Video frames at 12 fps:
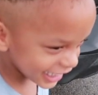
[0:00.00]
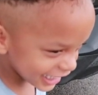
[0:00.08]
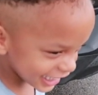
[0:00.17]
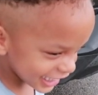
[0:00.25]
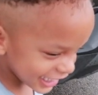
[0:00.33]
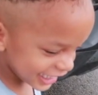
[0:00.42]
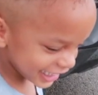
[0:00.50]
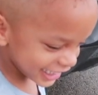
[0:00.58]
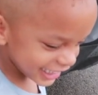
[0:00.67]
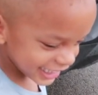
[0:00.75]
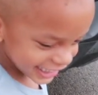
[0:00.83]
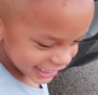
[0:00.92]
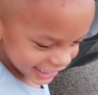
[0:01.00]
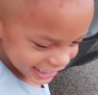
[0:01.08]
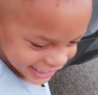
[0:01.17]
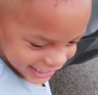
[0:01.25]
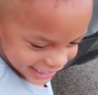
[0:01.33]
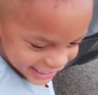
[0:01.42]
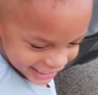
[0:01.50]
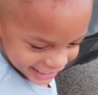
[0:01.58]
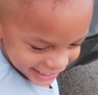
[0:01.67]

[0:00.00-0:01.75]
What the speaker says: (no one is talking)